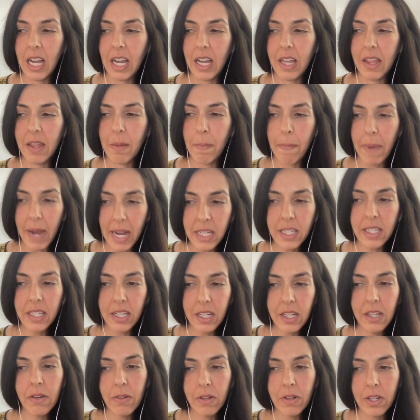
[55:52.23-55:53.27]
The best
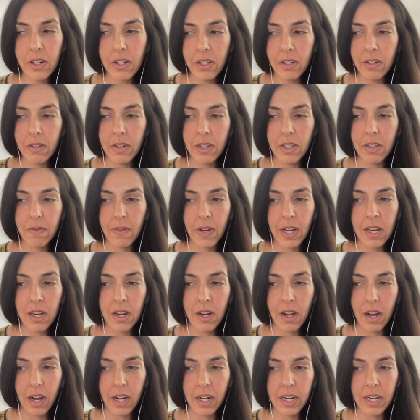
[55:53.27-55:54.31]
thing you can do is find
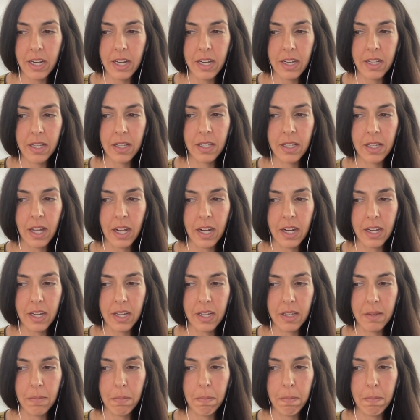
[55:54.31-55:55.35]
an audience that
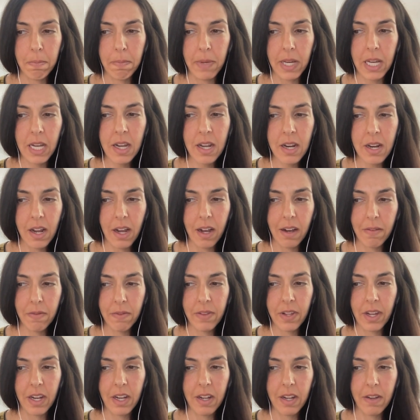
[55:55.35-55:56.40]
is big enough
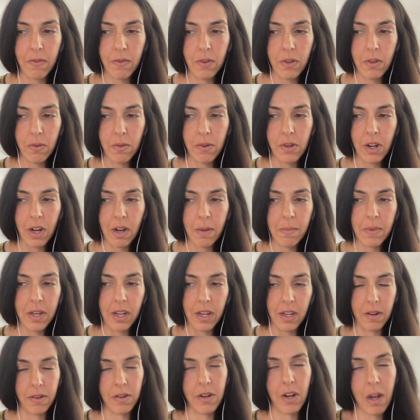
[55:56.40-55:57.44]
that if you
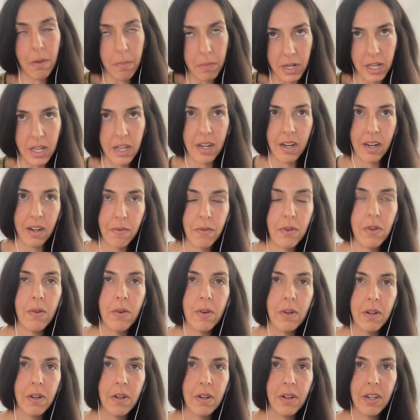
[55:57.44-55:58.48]
dominate, dominated, if you